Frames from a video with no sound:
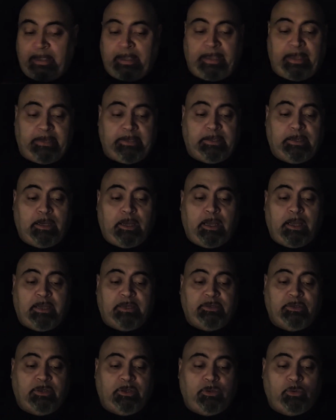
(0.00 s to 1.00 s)
And
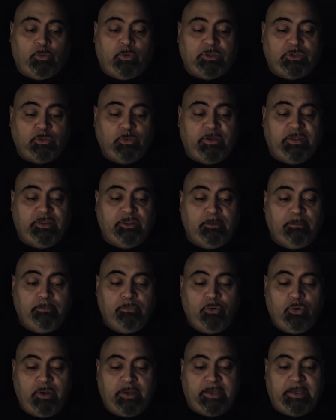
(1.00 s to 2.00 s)
God was with the
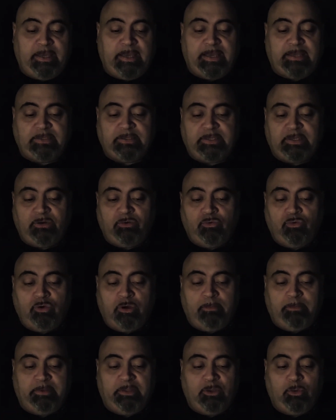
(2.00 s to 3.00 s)
boy as he grew
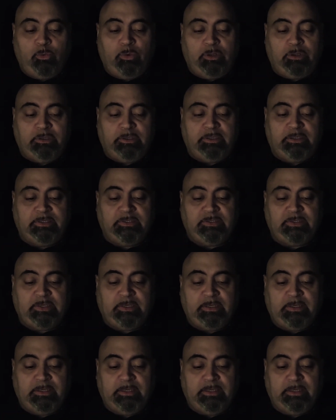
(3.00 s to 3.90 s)
up in the wilderness.